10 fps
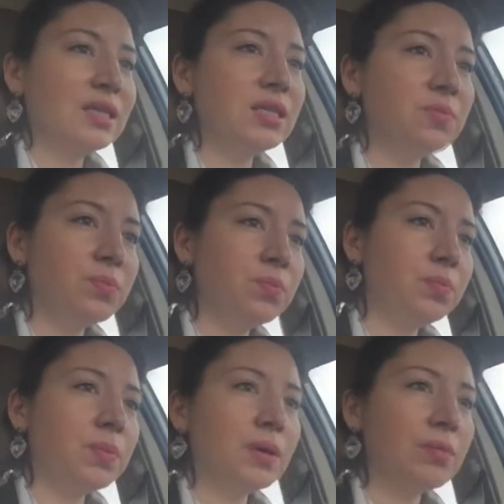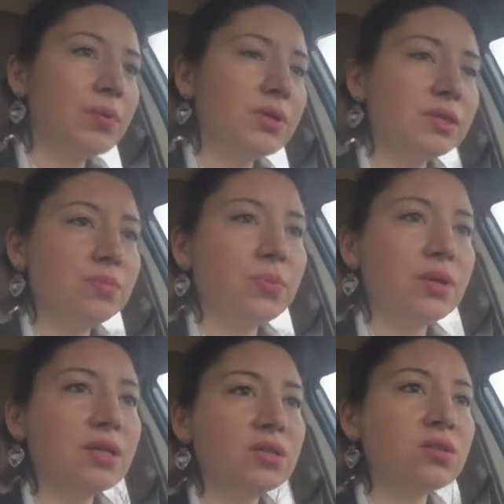Is this person
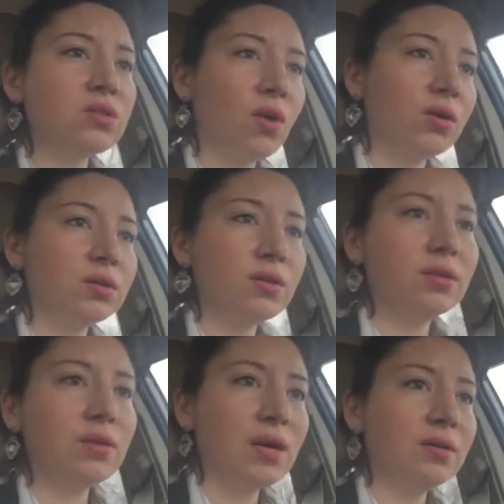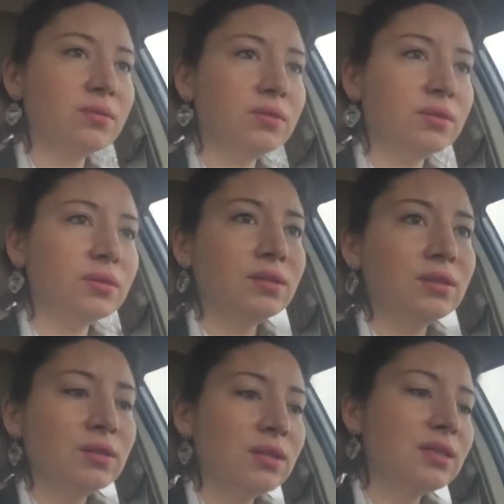putting salt on the ground?
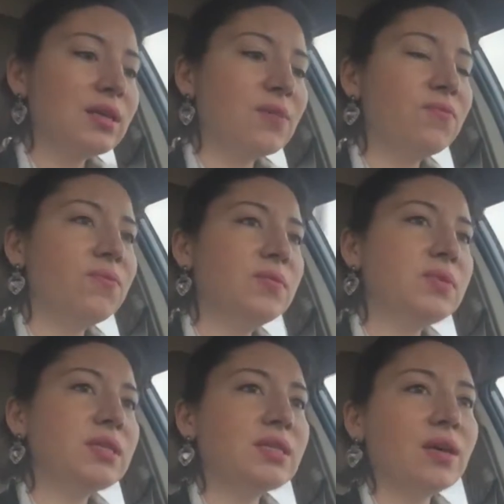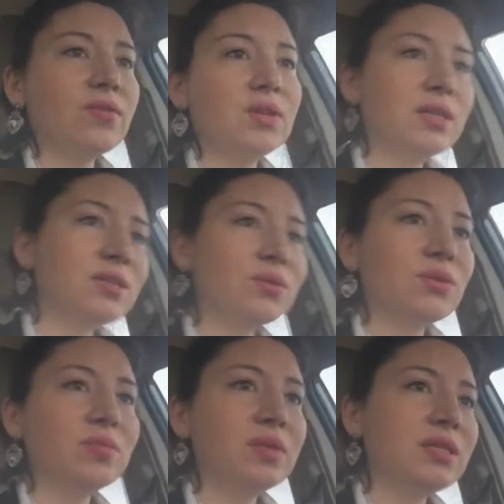It's like 57. It's
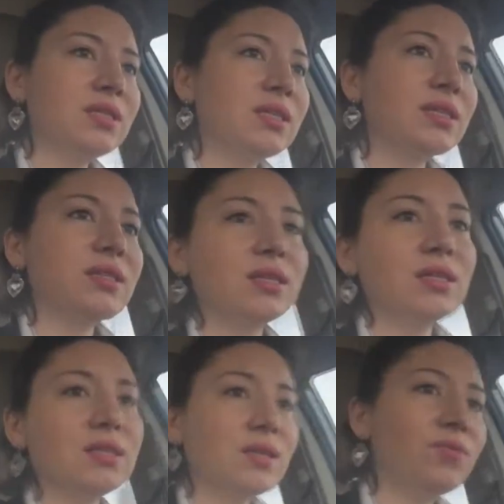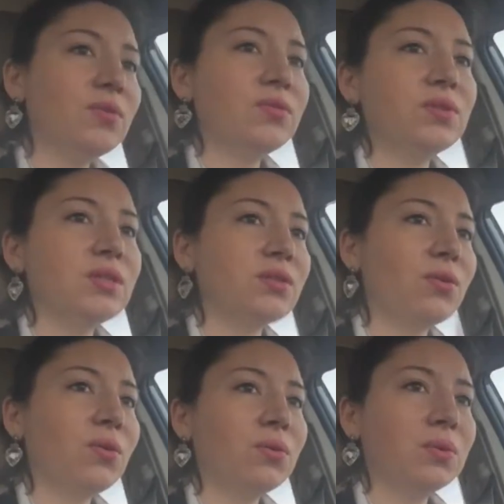going to be 60s and 50s
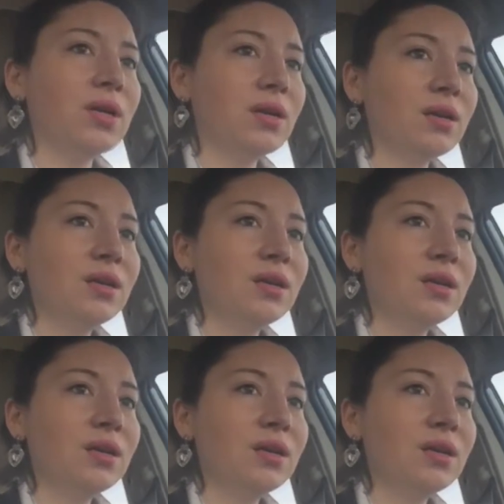a whole week.